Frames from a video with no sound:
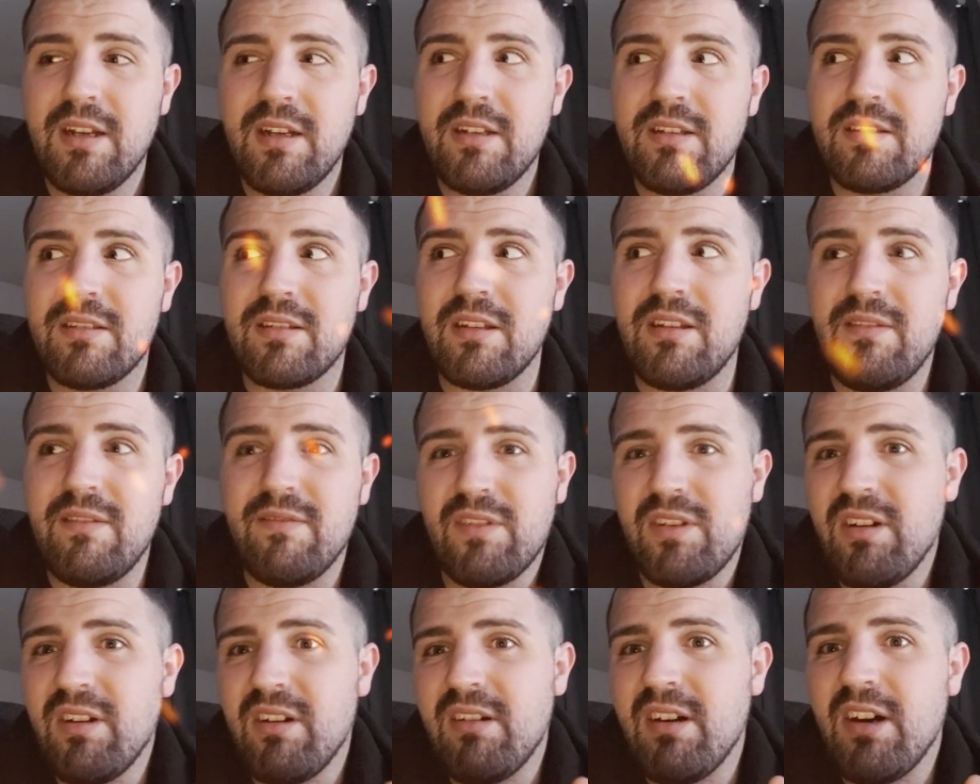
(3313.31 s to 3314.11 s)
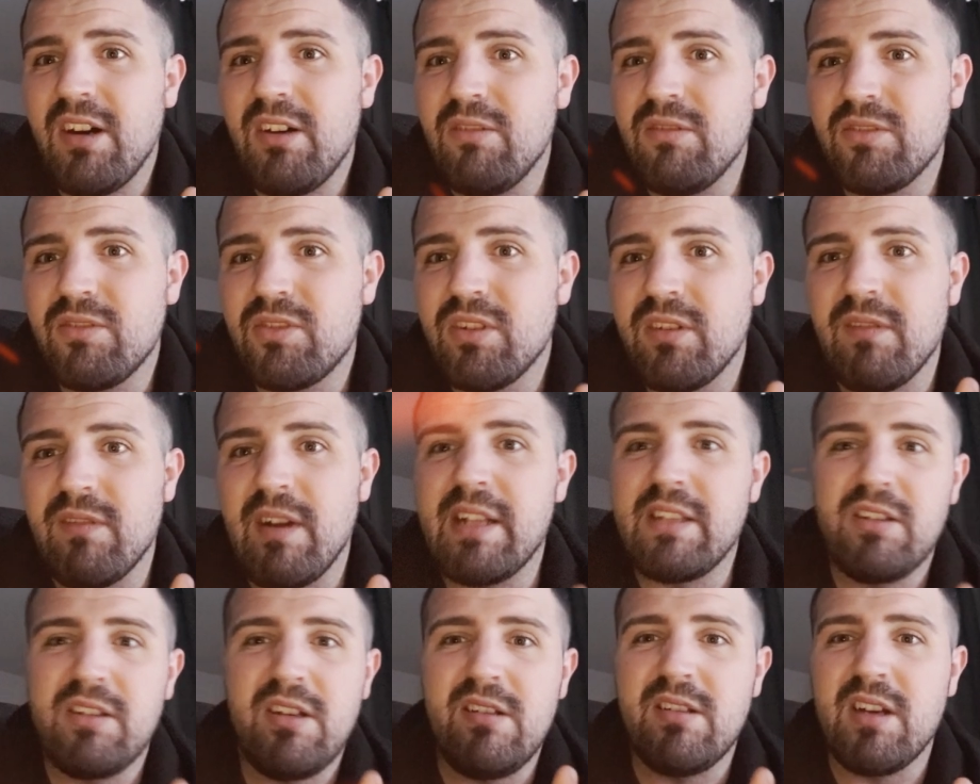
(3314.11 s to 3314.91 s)
So you've got a whole sort of
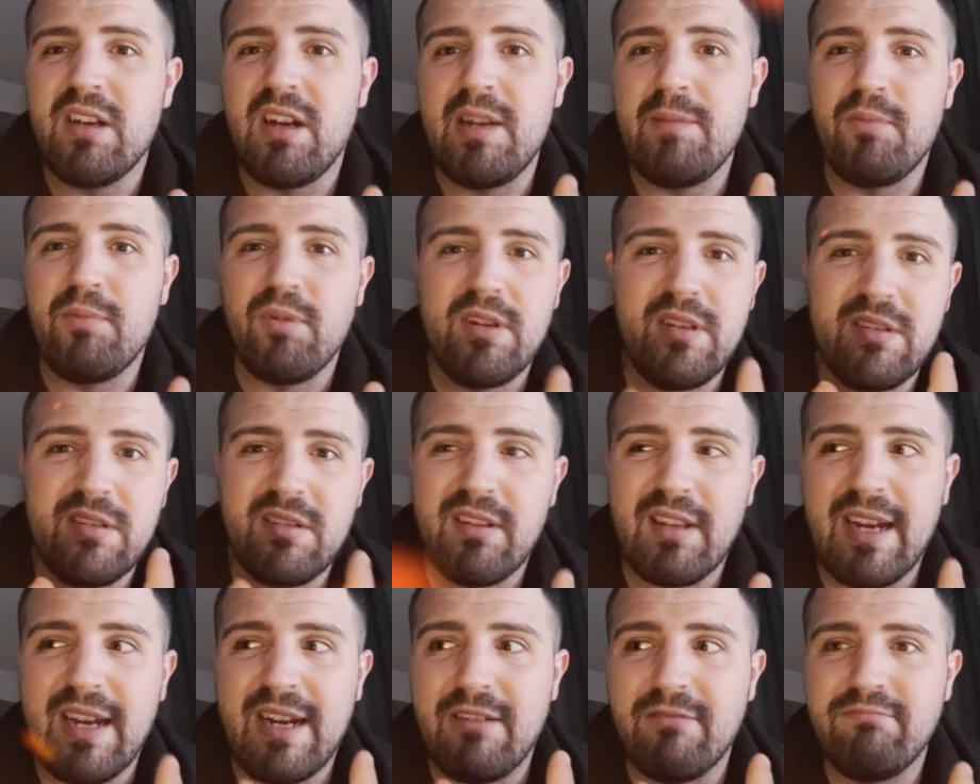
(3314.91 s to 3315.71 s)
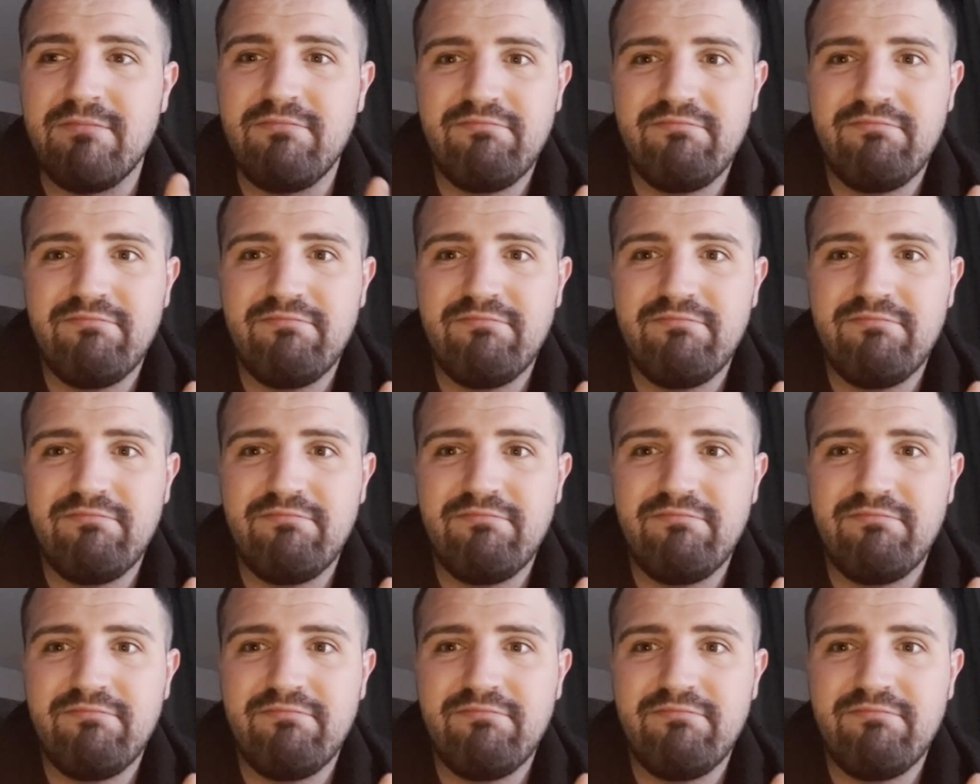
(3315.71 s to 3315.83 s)
2 turning points to now